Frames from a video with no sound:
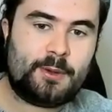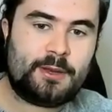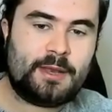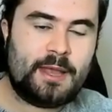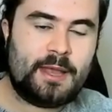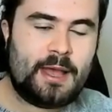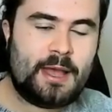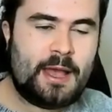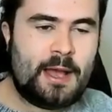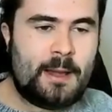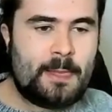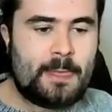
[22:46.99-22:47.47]

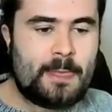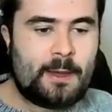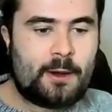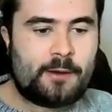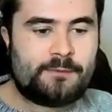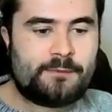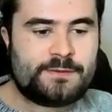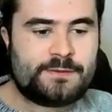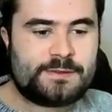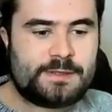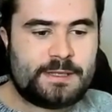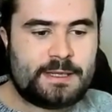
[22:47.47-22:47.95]
But
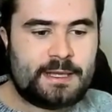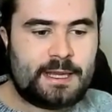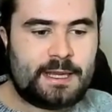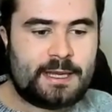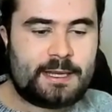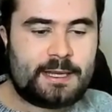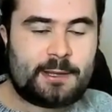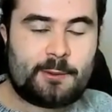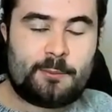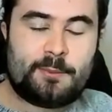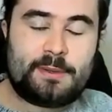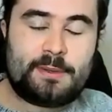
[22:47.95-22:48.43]
obviously,
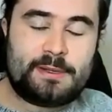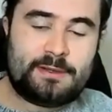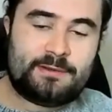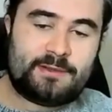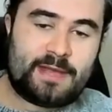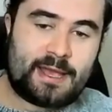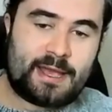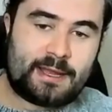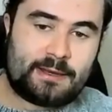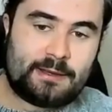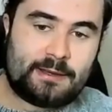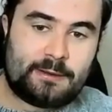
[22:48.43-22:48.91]
it can be
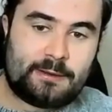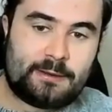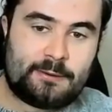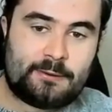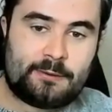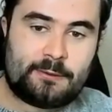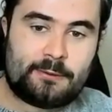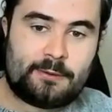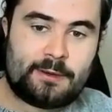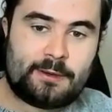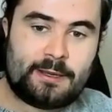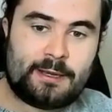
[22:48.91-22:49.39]

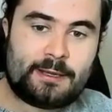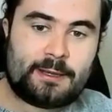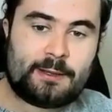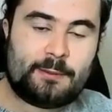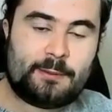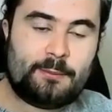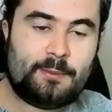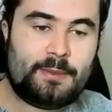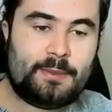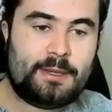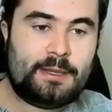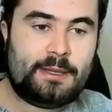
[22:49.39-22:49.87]
technical. It
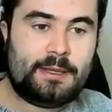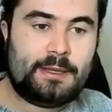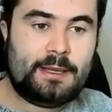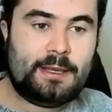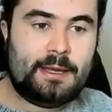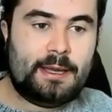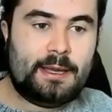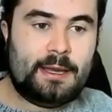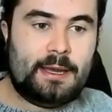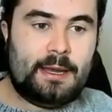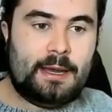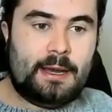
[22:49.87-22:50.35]
can
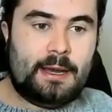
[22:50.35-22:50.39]
be